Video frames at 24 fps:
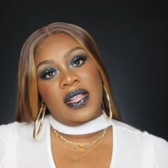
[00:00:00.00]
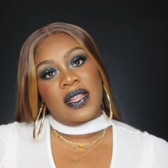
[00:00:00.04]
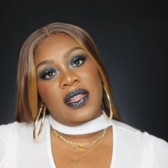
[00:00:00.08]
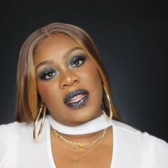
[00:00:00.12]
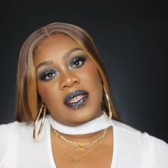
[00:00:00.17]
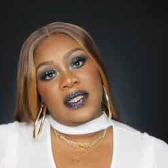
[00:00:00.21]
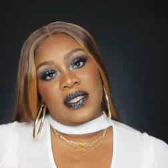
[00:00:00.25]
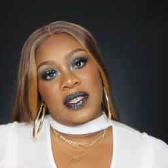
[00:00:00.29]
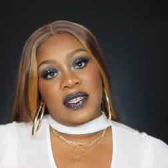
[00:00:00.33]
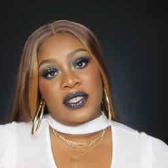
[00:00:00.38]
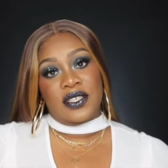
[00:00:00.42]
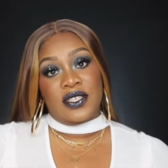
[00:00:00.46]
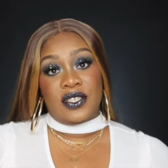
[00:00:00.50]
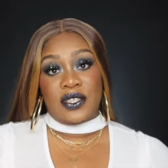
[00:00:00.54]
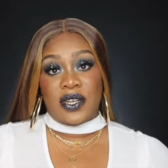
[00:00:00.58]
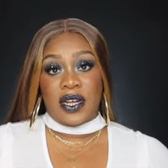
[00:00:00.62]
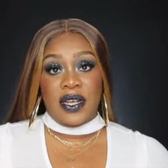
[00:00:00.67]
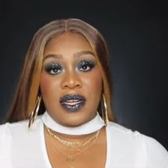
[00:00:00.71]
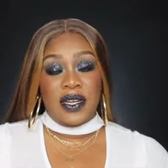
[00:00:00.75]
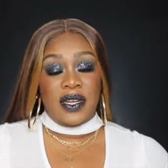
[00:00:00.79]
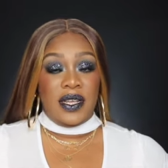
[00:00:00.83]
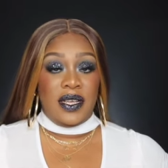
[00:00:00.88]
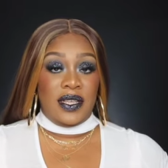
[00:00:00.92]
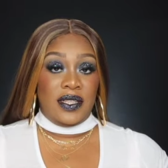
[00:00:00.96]
Let's get
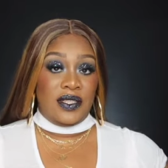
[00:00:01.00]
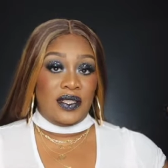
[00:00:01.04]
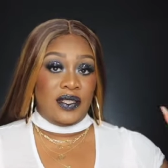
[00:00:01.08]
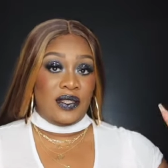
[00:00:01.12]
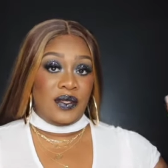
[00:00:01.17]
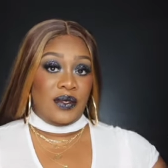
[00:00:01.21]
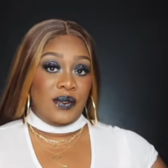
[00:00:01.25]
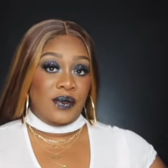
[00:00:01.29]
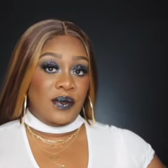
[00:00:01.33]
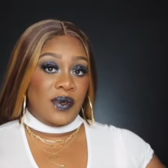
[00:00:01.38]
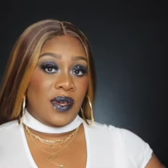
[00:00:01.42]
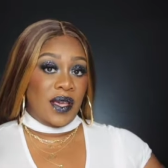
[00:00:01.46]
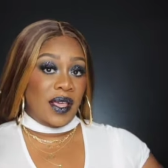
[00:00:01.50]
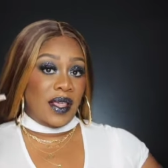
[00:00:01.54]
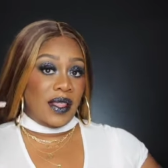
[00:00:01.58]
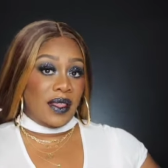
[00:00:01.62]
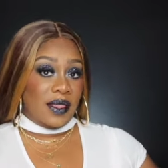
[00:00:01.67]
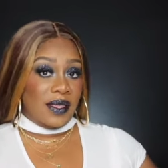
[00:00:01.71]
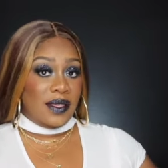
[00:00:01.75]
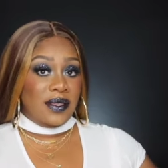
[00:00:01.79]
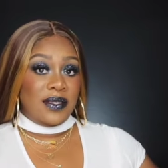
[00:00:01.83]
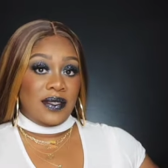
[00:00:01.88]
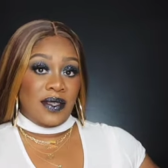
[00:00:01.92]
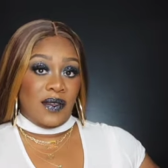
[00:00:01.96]
straight into
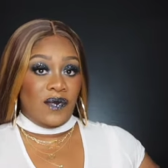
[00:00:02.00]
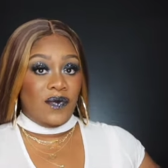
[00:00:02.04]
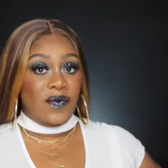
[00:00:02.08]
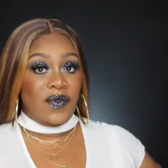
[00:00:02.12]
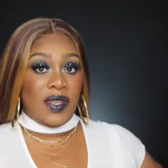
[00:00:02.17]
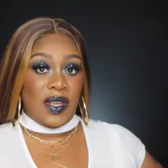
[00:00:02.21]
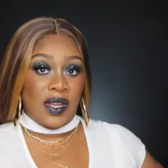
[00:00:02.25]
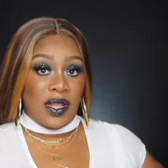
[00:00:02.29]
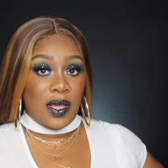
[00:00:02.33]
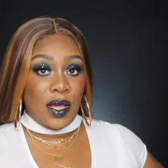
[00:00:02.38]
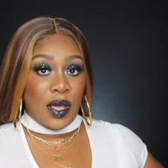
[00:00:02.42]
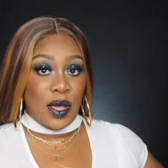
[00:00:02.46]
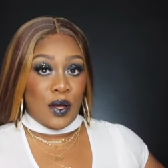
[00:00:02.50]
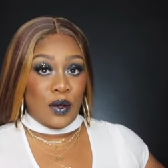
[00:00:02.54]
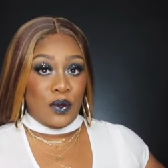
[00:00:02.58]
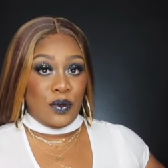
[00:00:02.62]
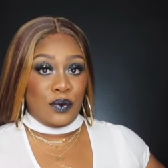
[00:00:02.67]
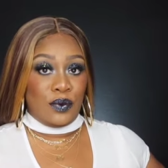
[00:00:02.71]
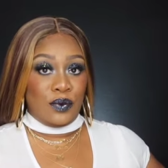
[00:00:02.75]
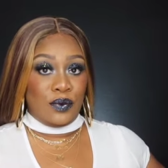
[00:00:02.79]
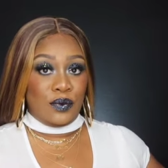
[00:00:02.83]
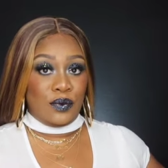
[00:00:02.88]
this video.